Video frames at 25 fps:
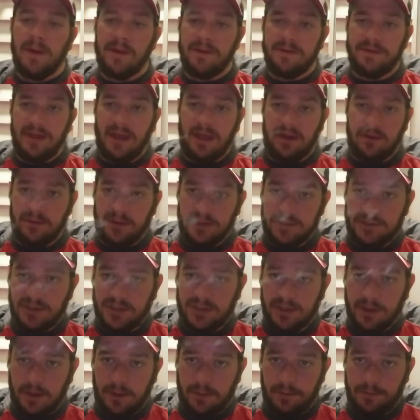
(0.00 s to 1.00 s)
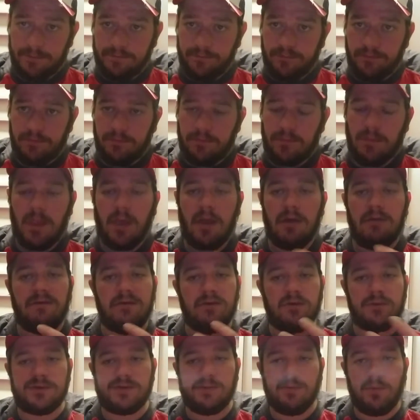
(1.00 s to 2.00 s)
Now, I'll let you know, I've
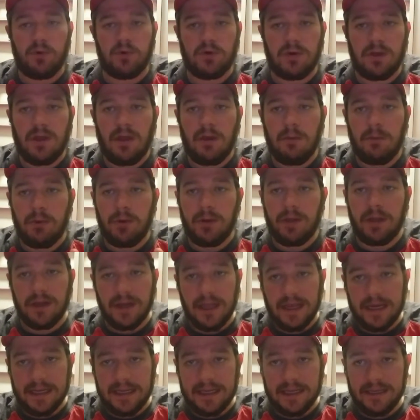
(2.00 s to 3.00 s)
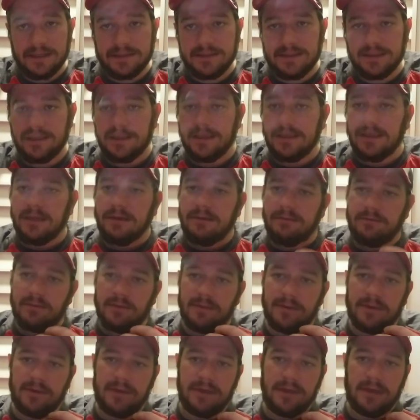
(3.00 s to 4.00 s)
only smoked a couple Connecticut's.
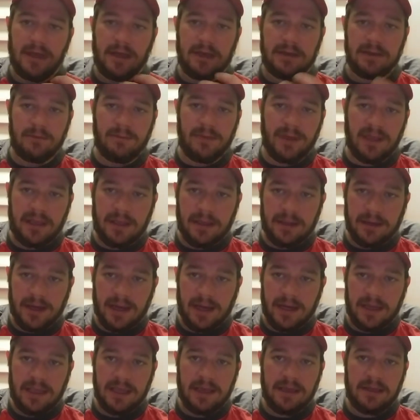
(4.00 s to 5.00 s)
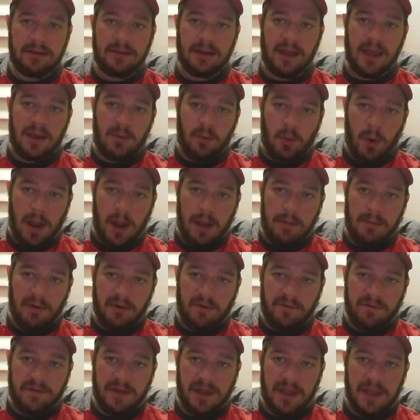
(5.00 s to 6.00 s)
Not a big Connecticut light
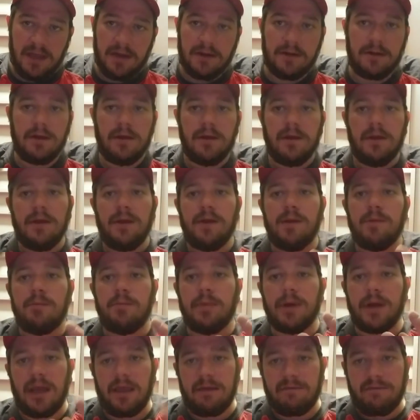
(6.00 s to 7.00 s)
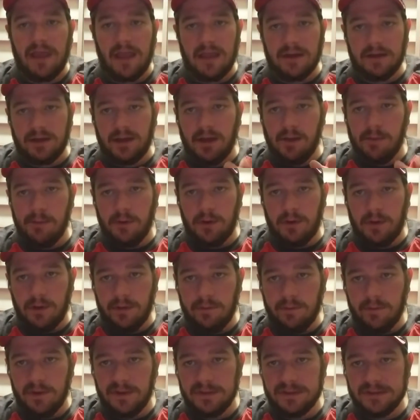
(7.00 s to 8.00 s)
wrapper fan, but I've had a couple
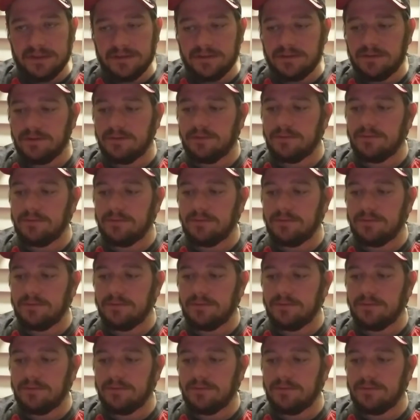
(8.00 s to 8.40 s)
good ones.